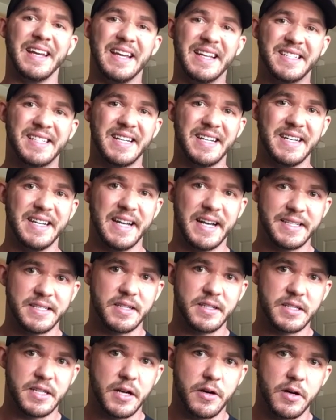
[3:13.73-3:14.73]
is it
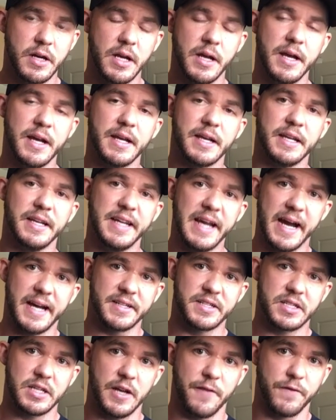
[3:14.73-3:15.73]
necessary?
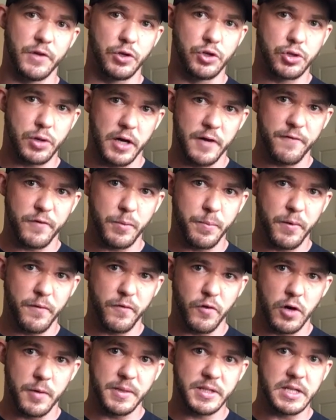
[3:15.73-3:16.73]
Yes. If you train for
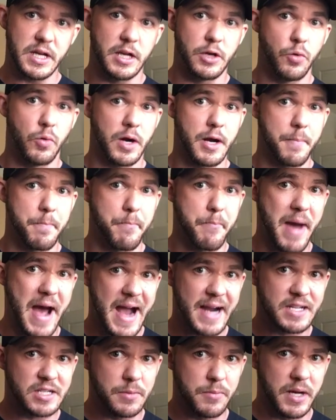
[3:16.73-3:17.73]
performance and you want to
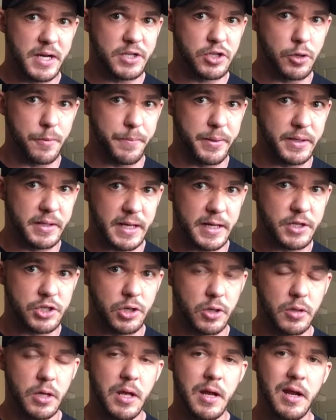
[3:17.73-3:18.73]
maximize your
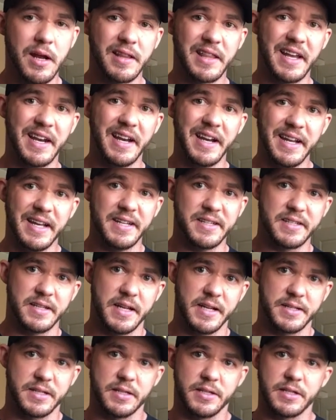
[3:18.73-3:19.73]
potential, then it is
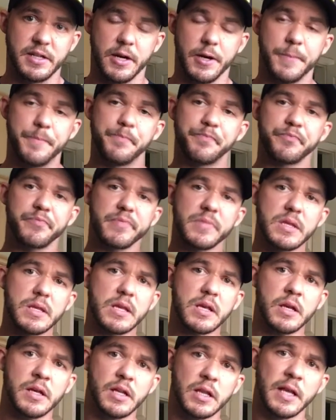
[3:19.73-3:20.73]
necessary.
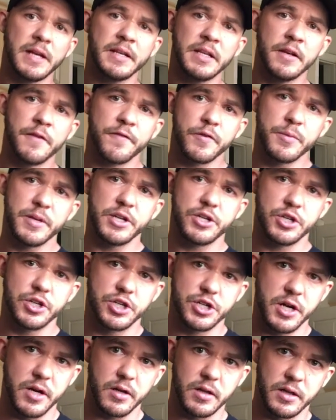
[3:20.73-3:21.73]
If you like the information,
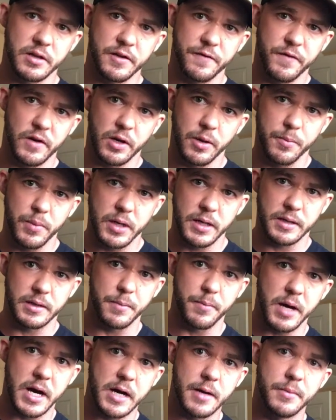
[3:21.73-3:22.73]
share it, click the fucking button at
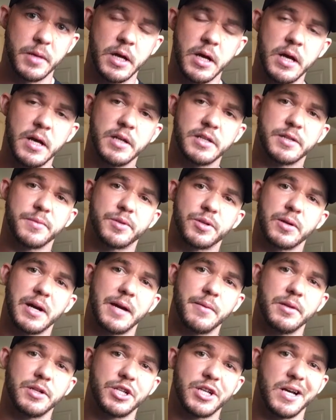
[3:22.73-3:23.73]
the bottom,
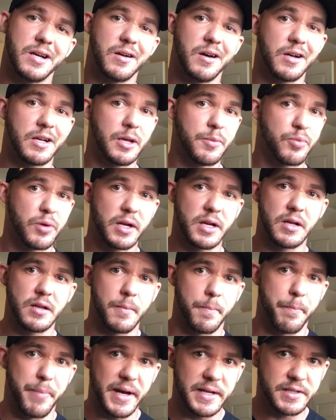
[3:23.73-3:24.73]
subscribe to the channel. I'll keep bringing you
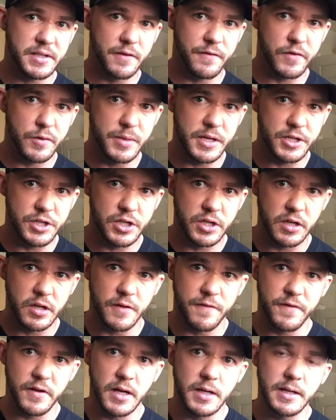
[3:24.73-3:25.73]
the best information you're
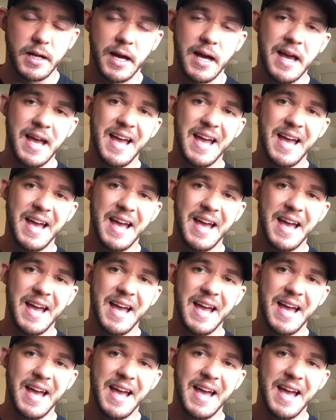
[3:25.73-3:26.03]
going to find